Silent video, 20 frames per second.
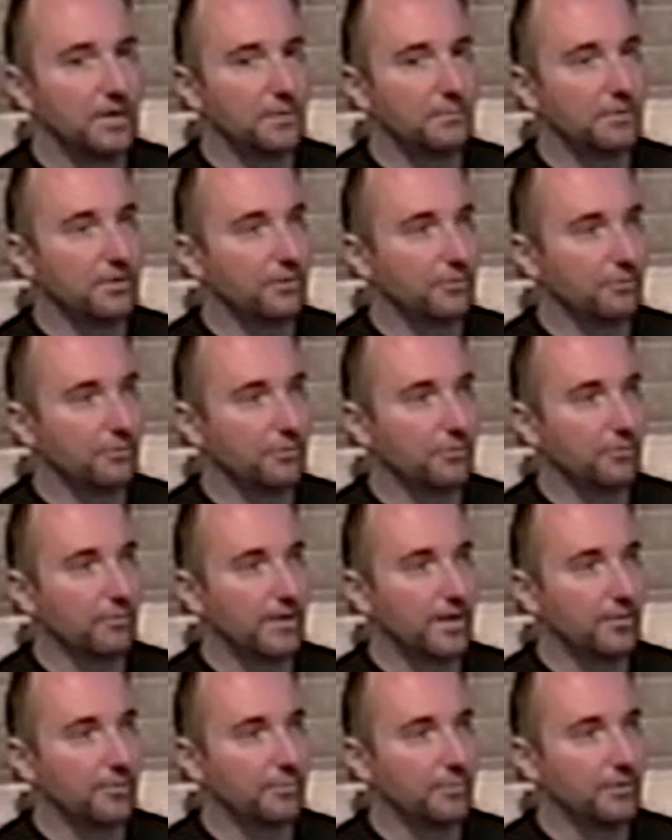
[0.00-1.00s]
my ministry
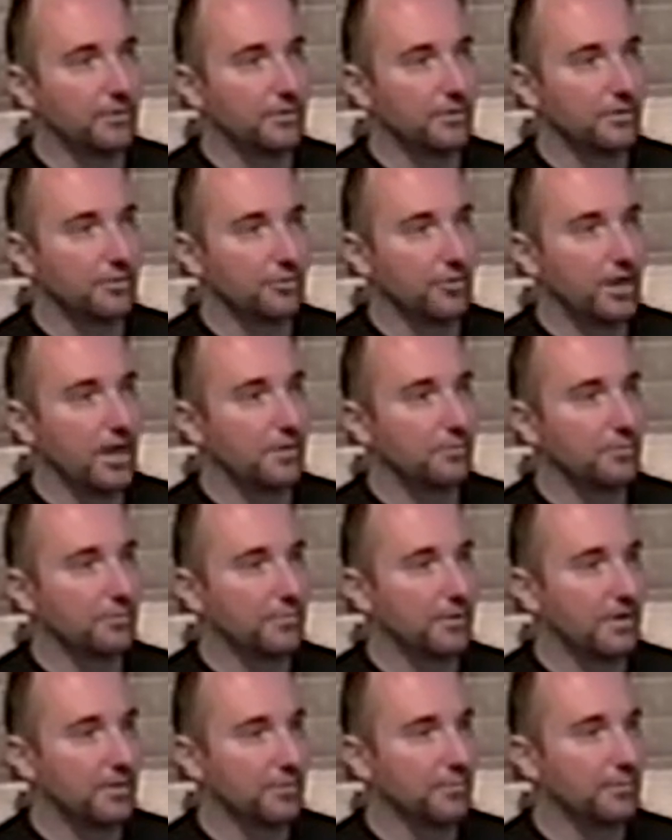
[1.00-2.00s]
responsibilities, job
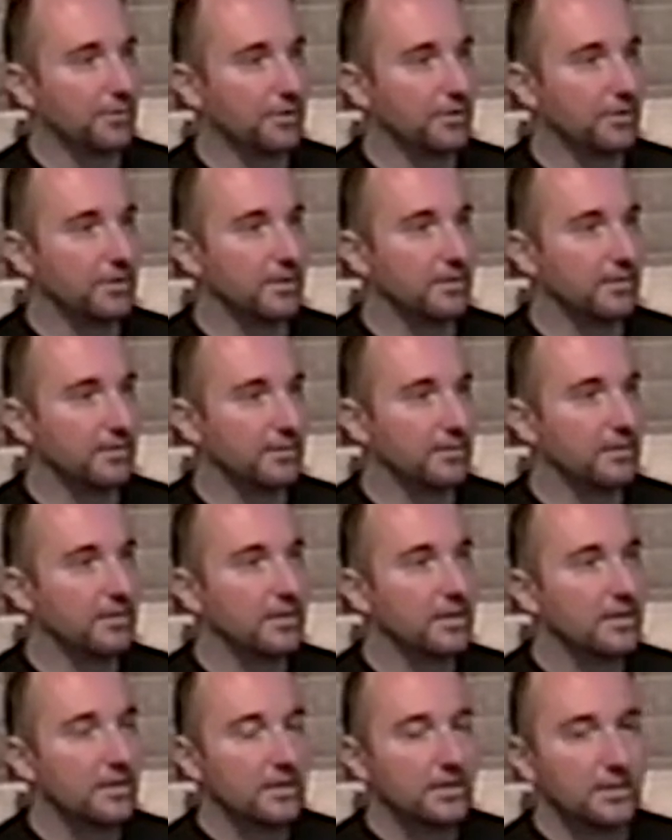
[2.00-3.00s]
responsibilities, and
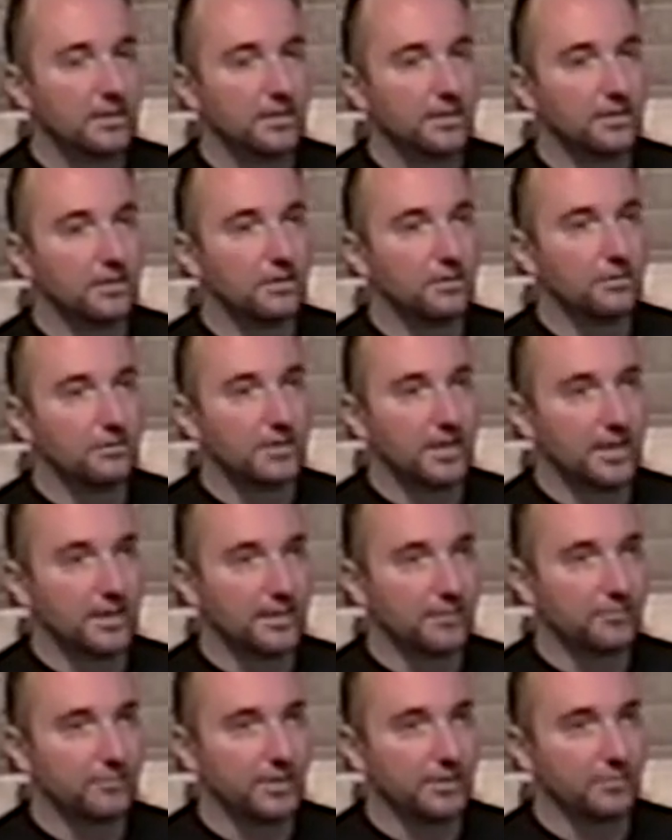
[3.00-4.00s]
you know
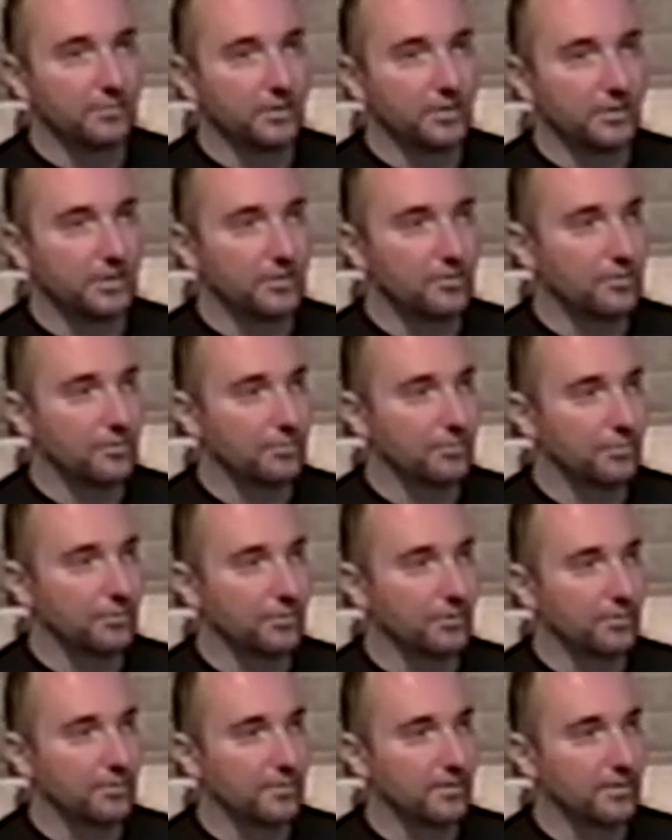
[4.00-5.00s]
kind of affected my relationship
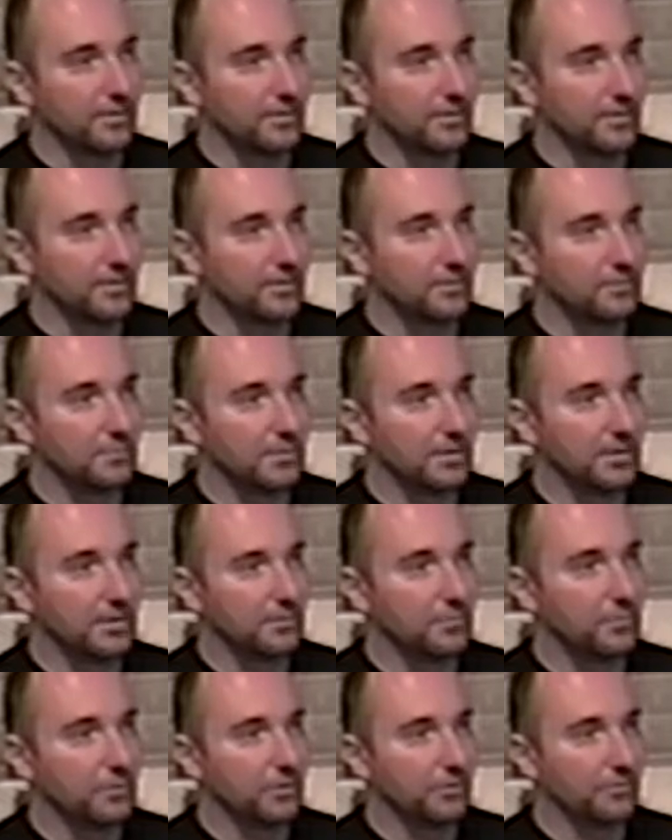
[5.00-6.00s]
with Krista because I couldn't be
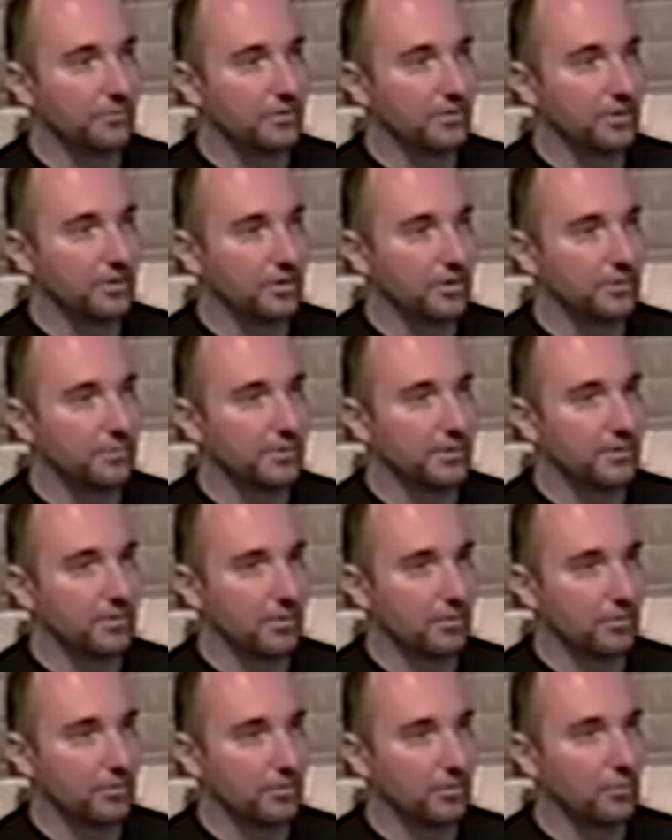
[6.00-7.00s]
a good boyfriend to her
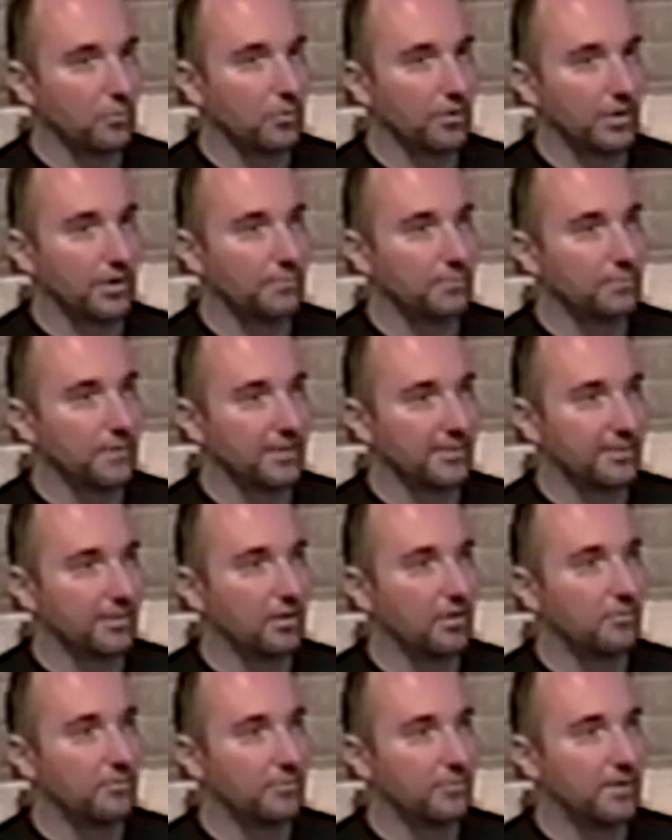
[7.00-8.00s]
because I was so worried
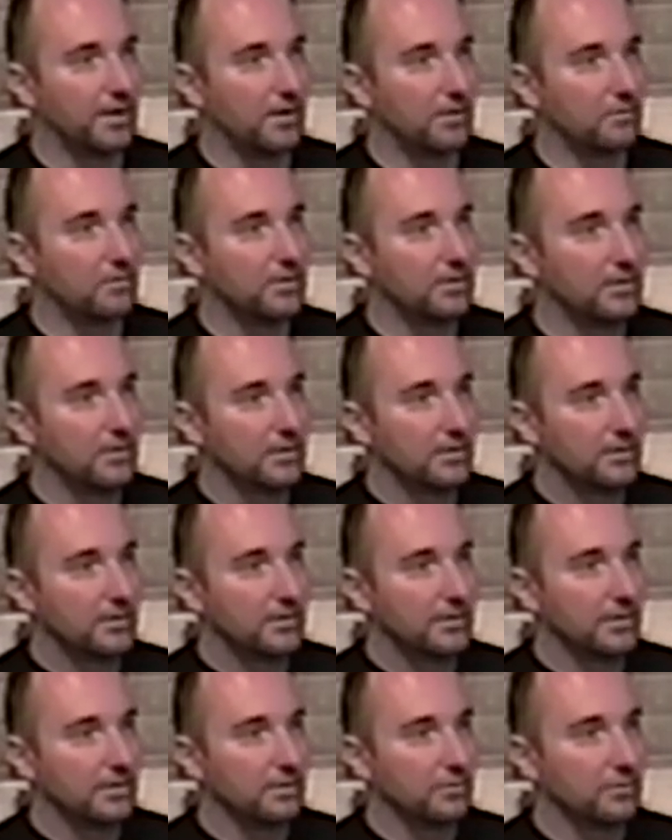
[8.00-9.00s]
myself about
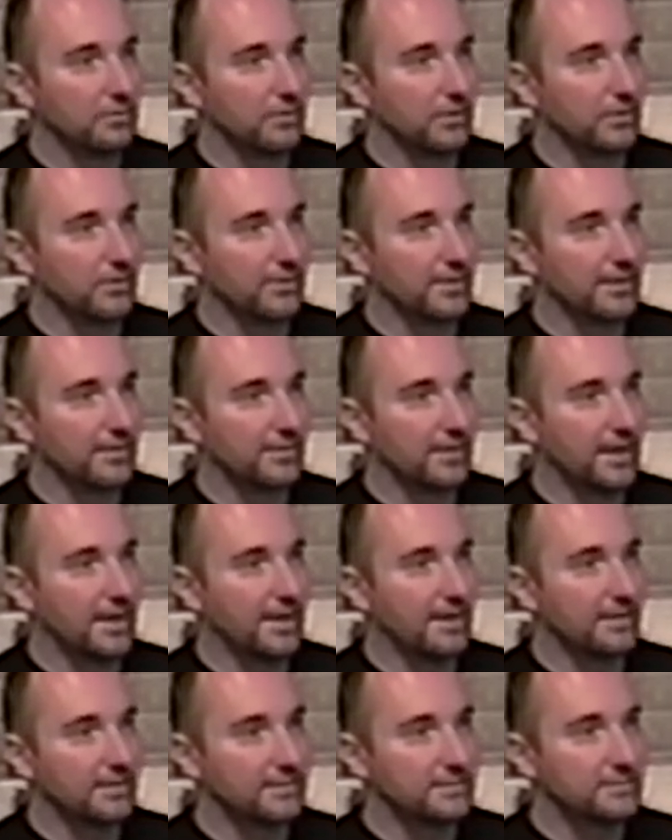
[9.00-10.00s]
dealing with all this
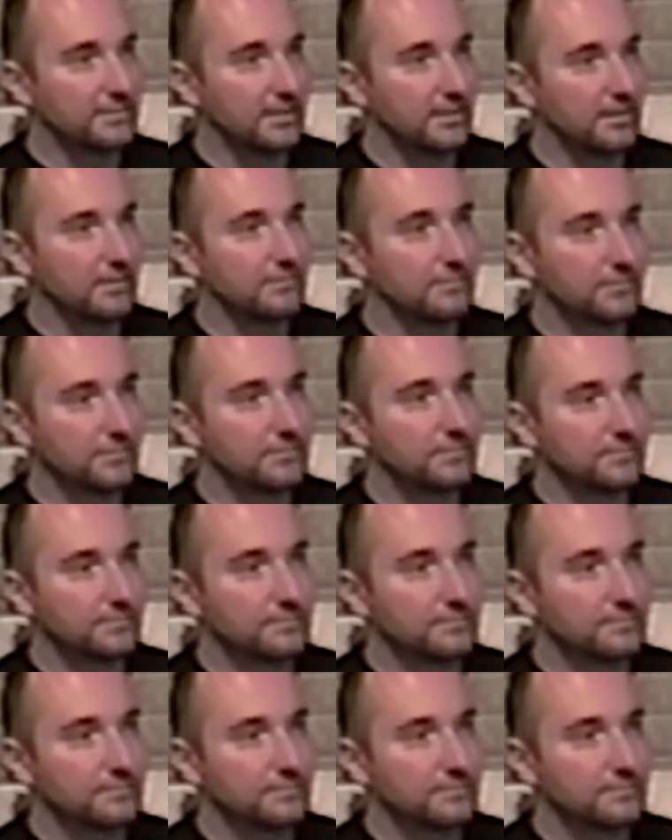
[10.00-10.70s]
anxiety and mm-hmm. stuff.